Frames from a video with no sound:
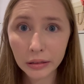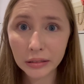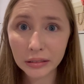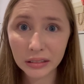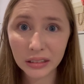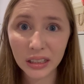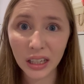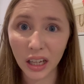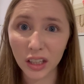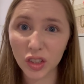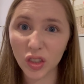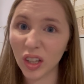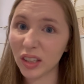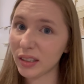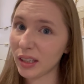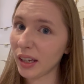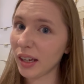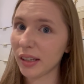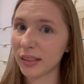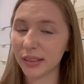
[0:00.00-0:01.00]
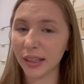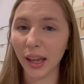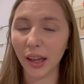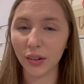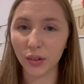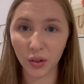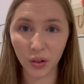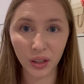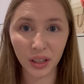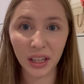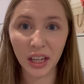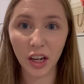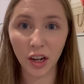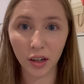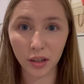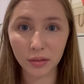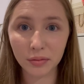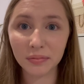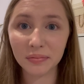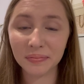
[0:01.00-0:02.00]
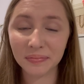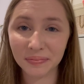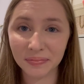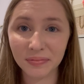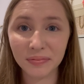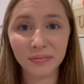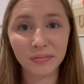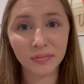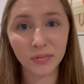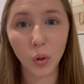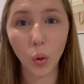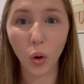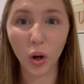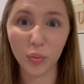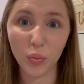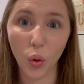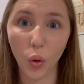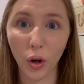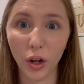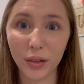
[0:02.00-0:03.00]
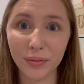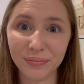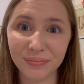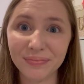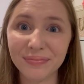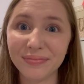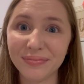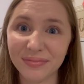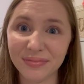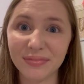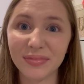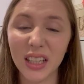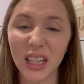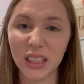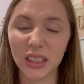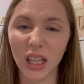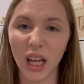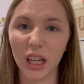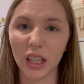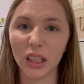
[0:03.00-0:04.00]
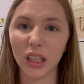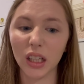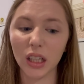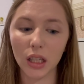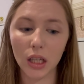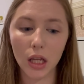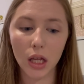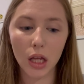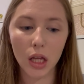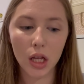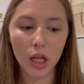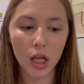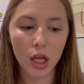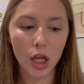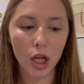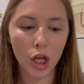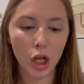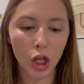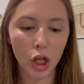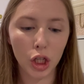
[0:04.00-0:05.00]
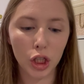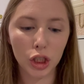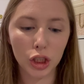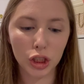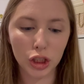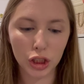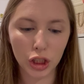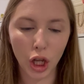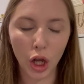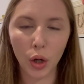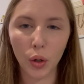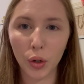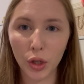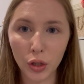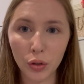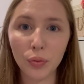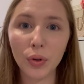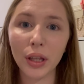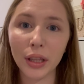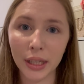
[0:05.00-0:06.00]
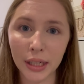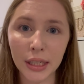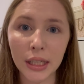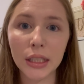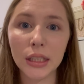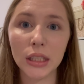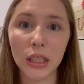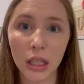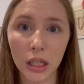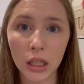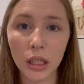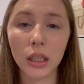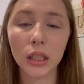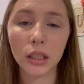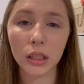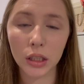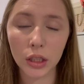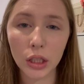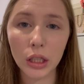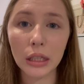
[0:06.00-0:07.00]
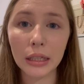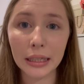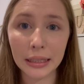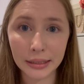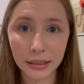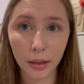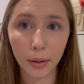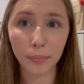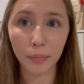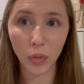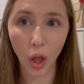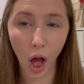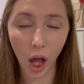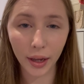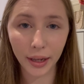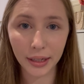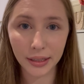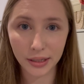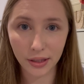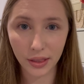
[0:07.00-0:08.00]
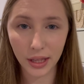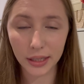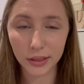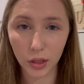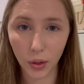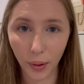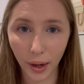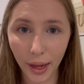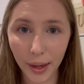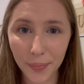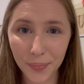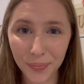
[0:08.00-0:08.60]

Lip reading: Yeah, so that's like a scandal a year or more. exactly. So you really need to lock into this, okay?